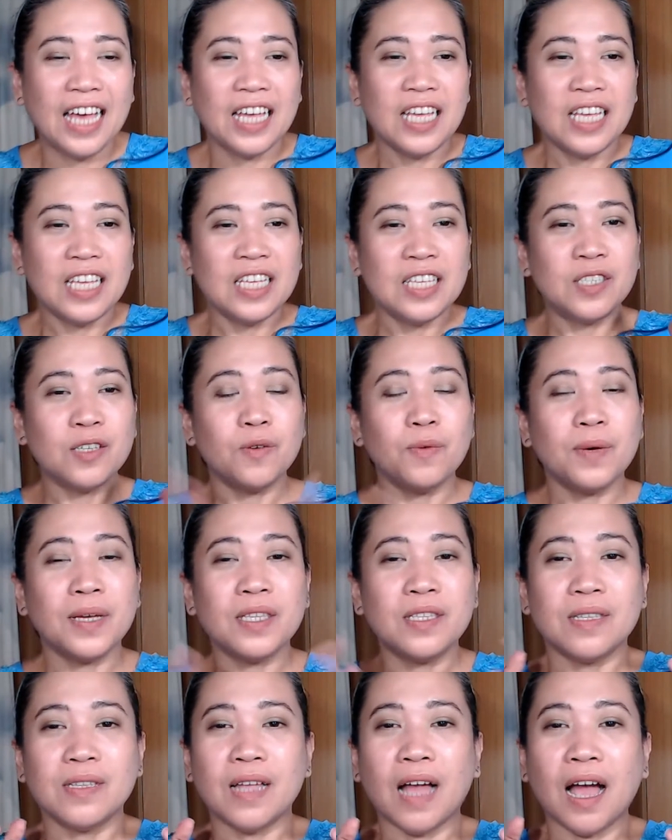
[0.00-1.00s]
so when
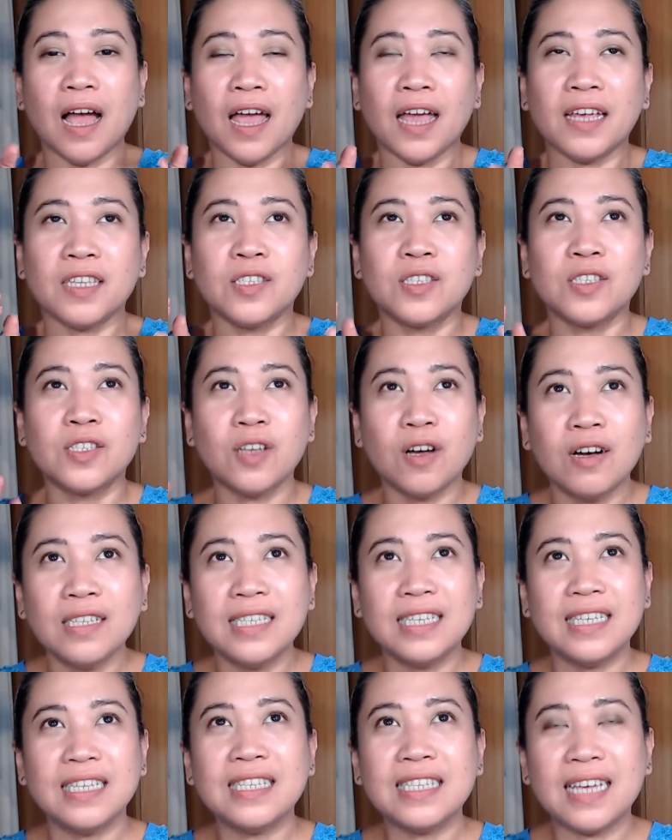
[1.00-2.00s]
I saw
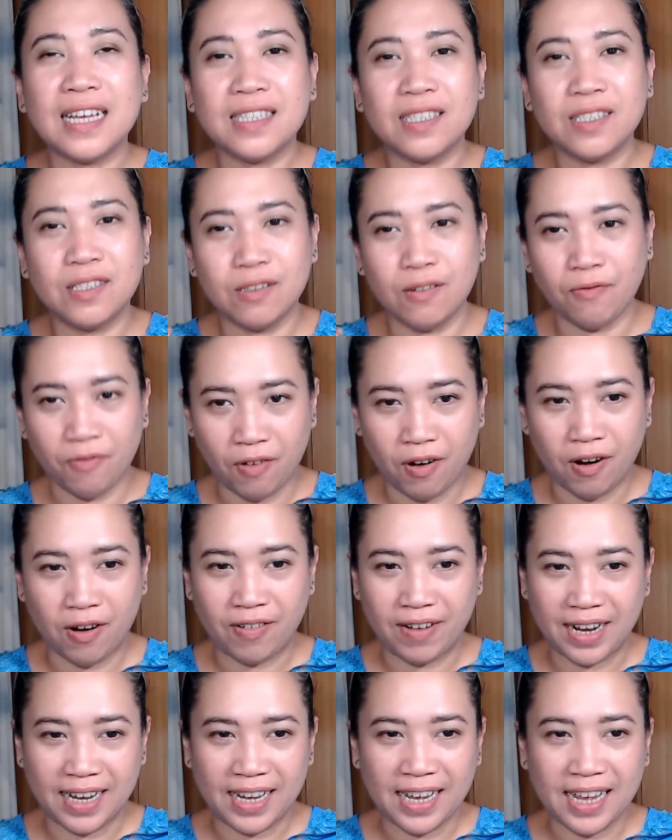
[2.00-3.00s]
this at
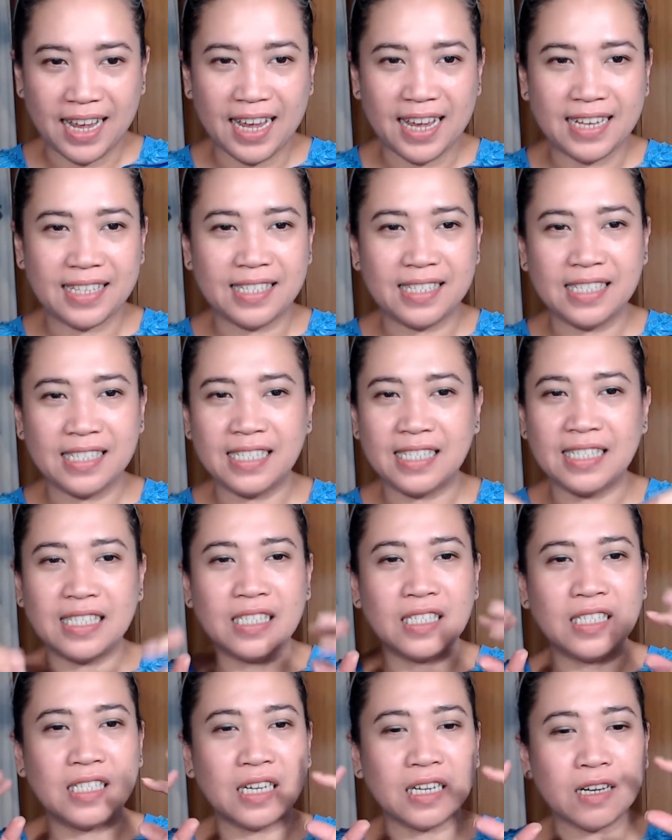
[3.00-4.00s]
Sephora and
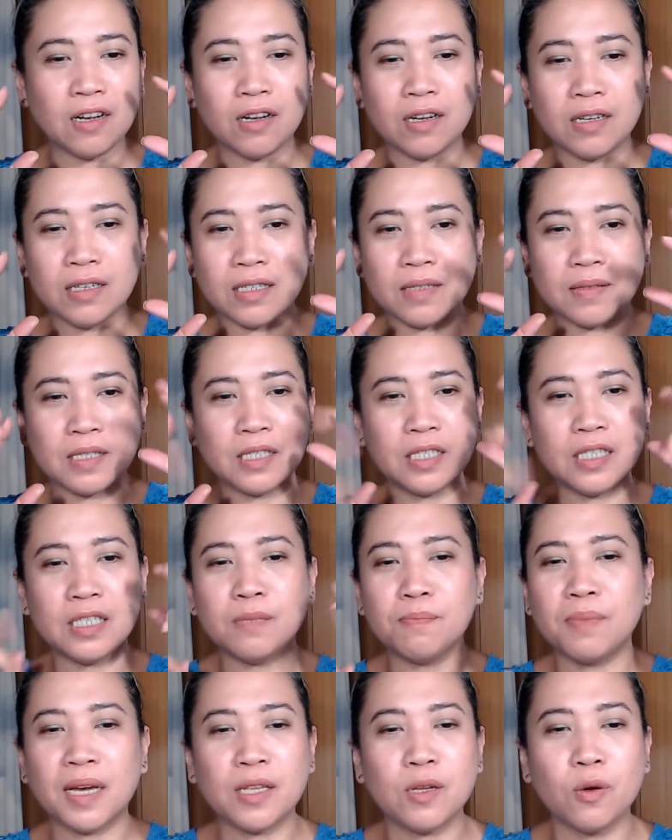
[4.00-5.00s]

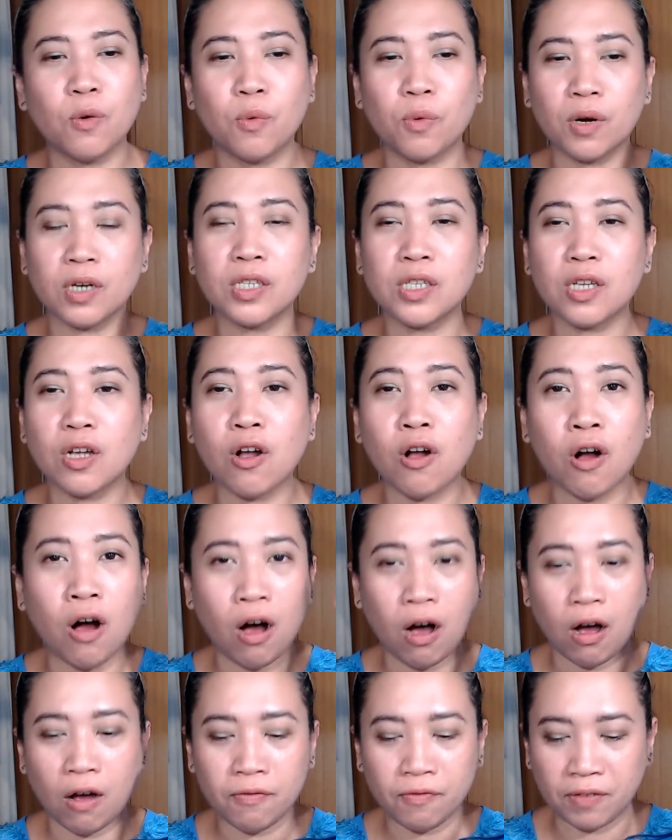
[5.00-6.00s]
just by the word
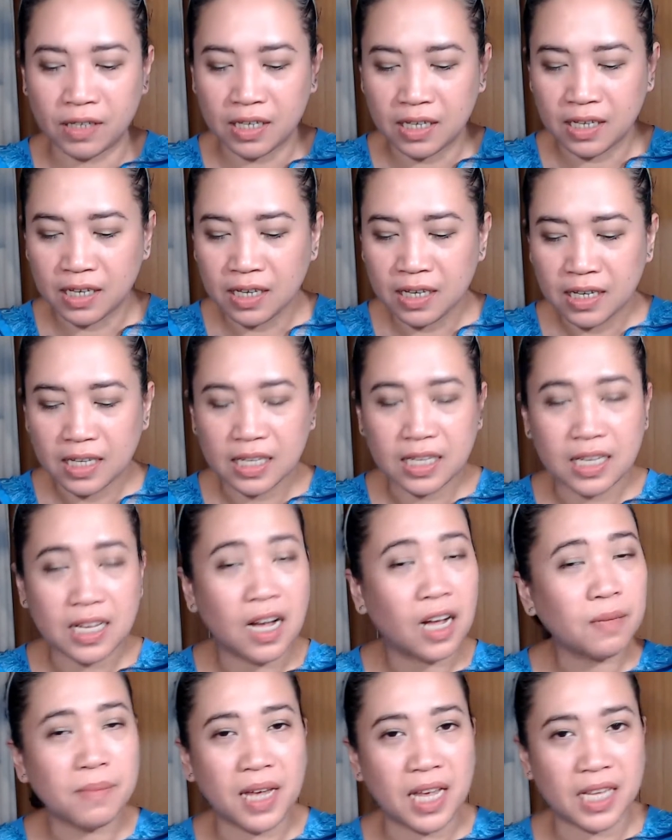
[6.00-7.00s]
coffee, it
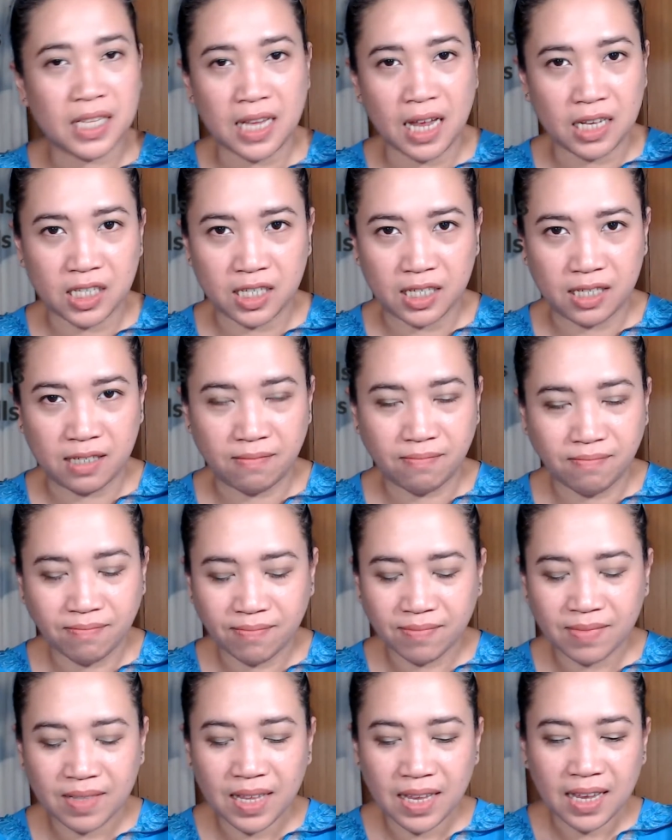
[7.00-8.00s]
got my attention,
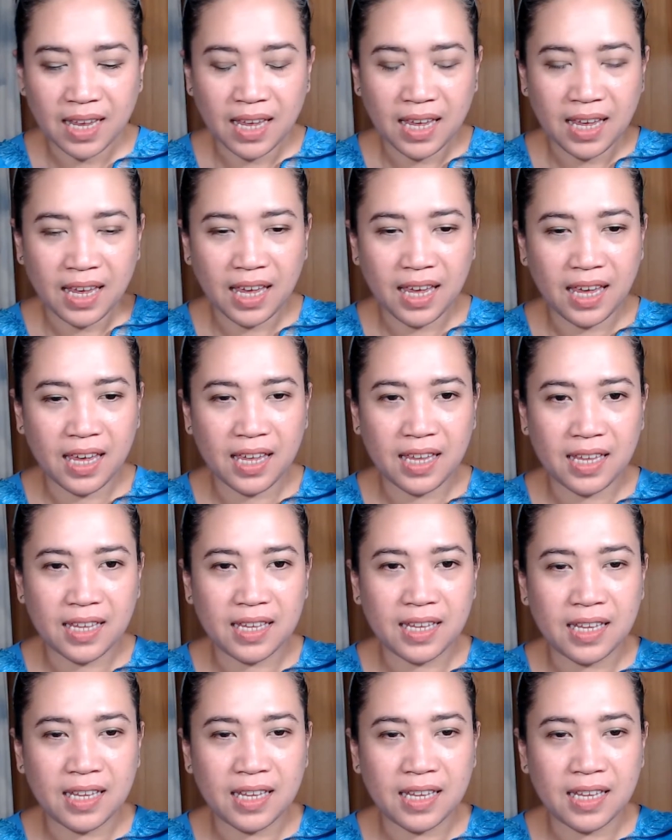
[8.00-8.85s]
and